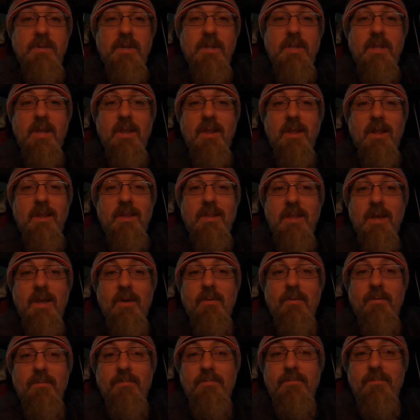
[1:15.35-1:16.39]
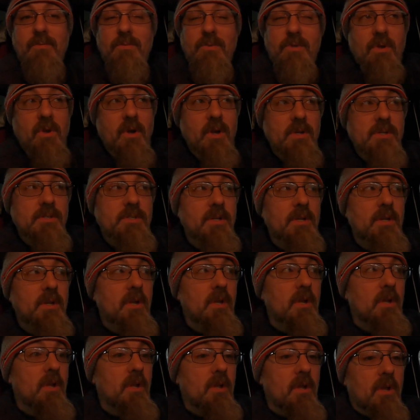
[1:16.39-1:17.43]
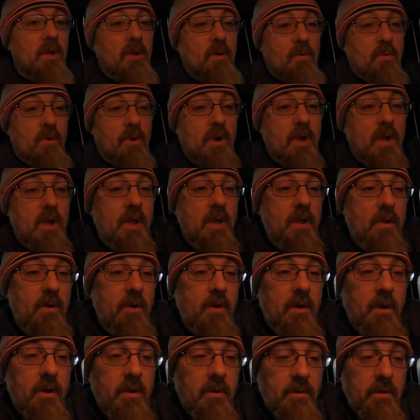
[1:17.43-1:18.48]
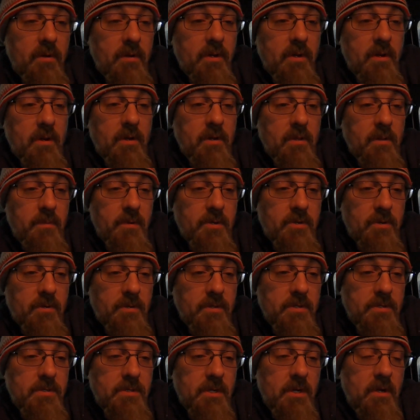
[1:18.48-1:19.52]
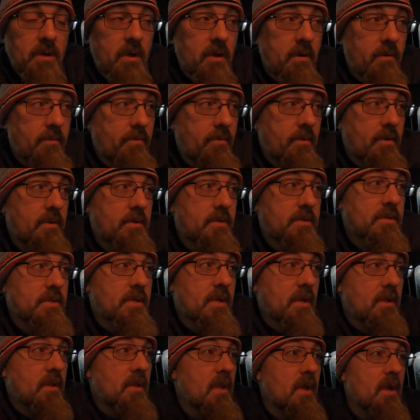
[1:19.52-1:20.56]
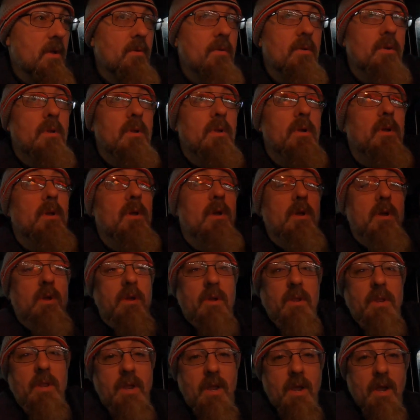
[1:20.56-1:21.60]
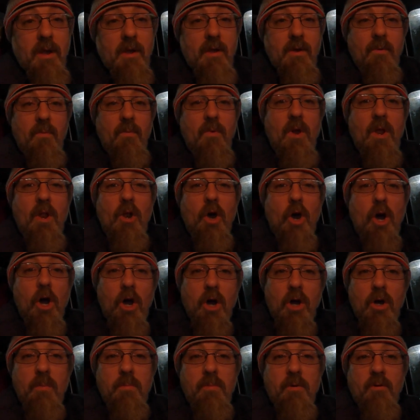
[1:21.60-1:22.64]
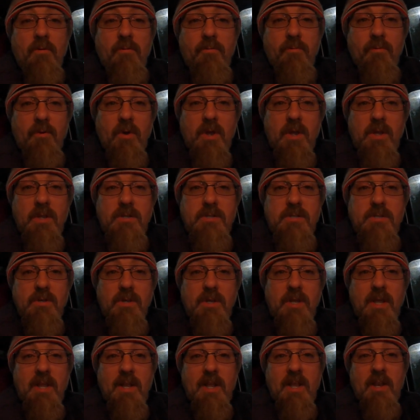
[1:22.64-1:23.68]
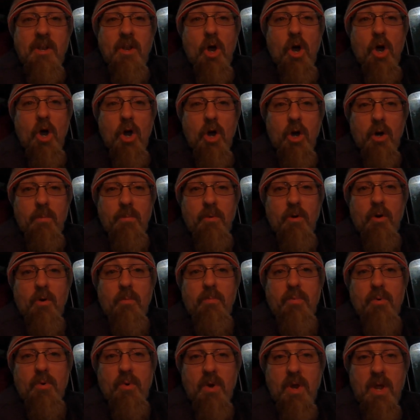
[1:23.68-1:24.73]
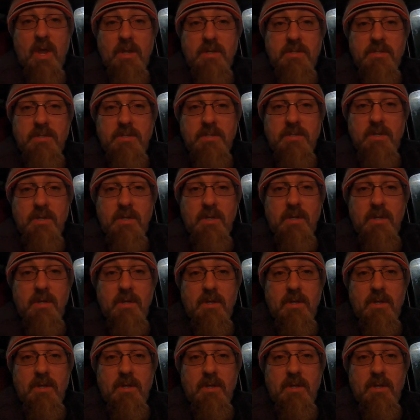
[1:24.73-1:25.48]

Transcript: Ain't that, ain't that crazy? We're at, uh, oh, here, let me turn this thing off. It's kind of loud. Yeah, we're at Harbor Freight to get an arbor press.